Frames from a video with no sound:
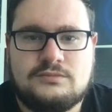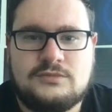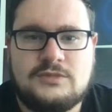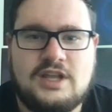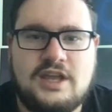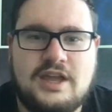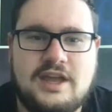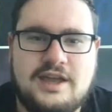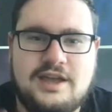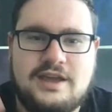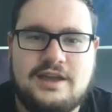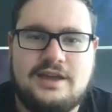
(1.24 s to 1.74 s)

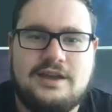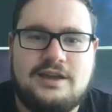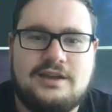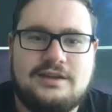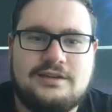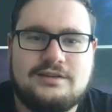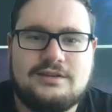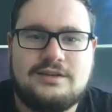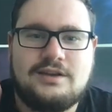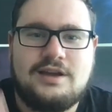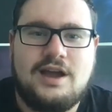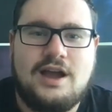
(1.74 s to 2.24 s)
Hey,
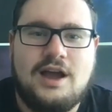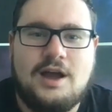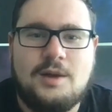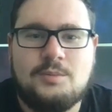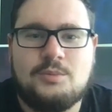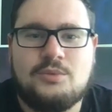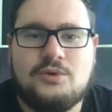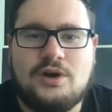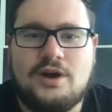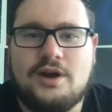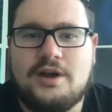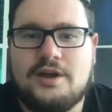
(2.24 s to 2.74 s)
I'm
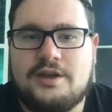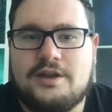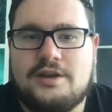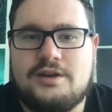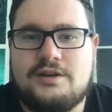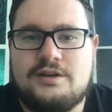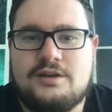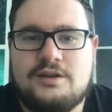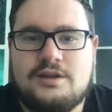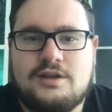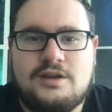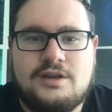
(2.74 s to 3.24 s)
Brian.
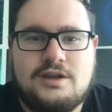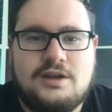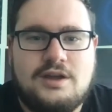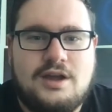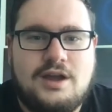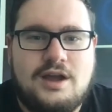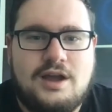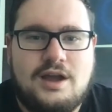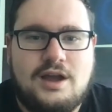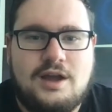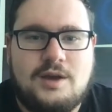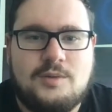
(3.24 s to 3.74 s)

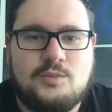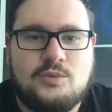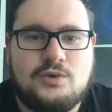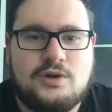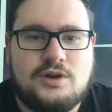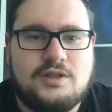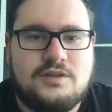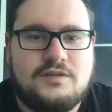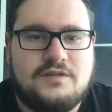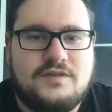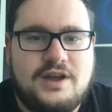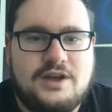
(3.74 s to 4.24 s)
I'm one of
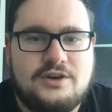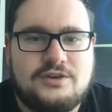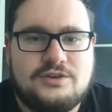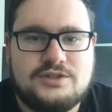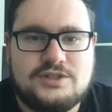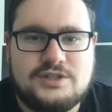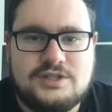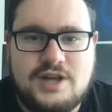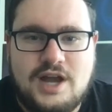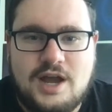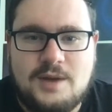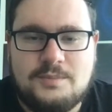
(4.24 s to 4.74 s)
the founders
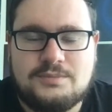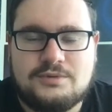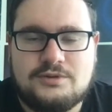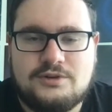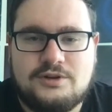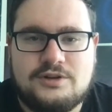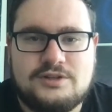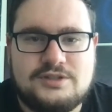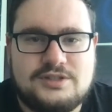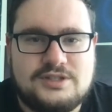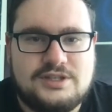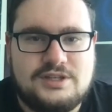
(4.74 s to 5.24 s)
of Doppler
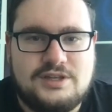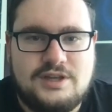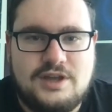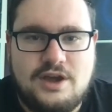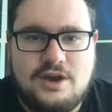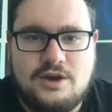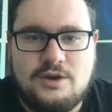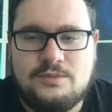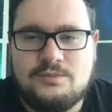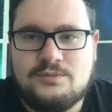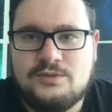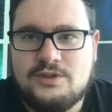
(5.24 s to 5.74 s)
and
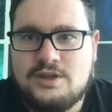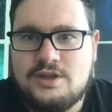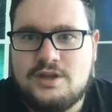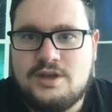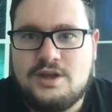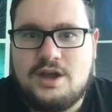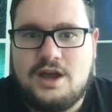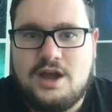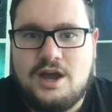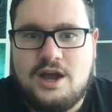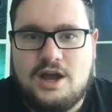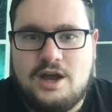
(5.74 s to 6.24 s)
CEO.
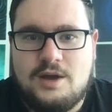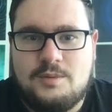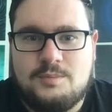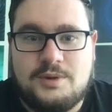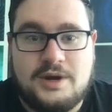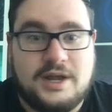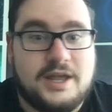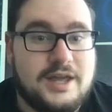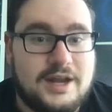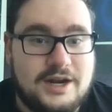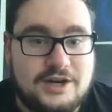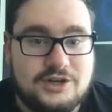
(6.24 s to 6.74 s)
But I
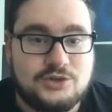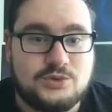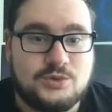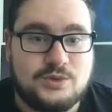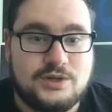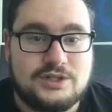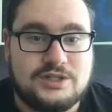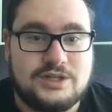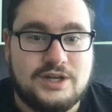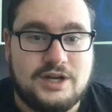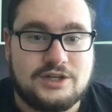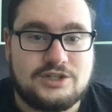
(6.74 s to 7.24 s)
kind of just want
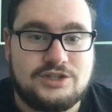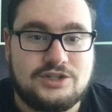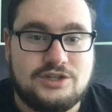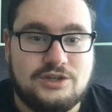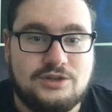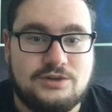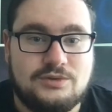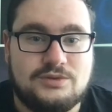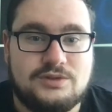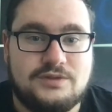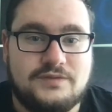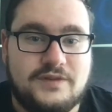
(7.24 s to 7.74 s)
to talk to
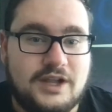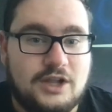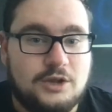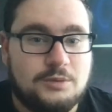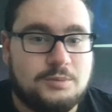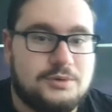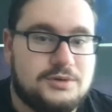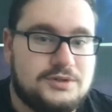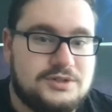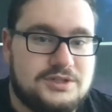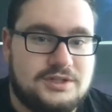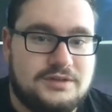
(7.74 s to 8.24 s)
you
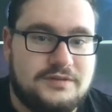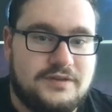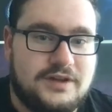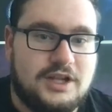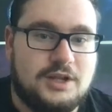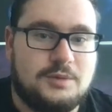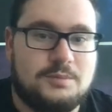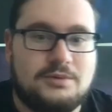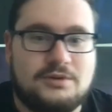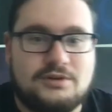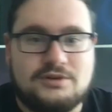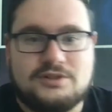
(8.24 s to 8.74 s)
developer to
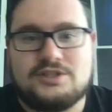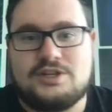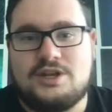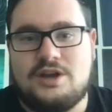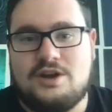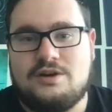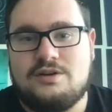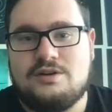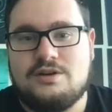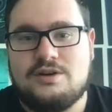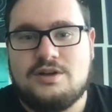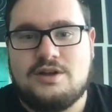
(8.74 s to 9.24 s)
developer.
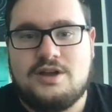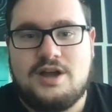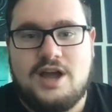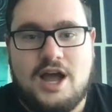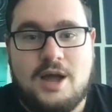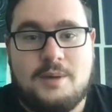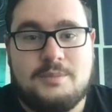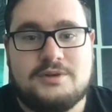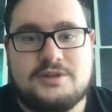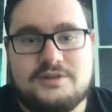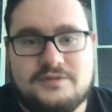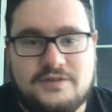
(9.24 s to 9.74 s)
So
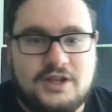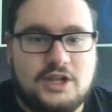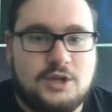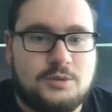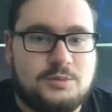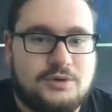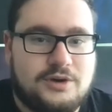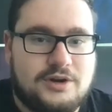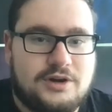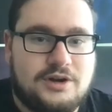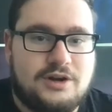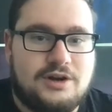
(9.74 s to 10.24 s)
I'm a
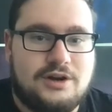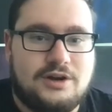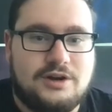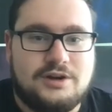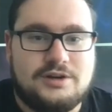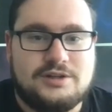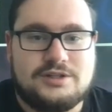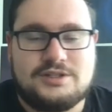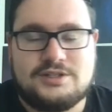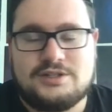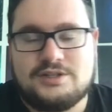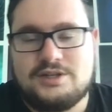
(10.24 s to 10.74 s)
developer at
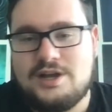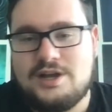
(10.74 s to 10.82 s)
heart,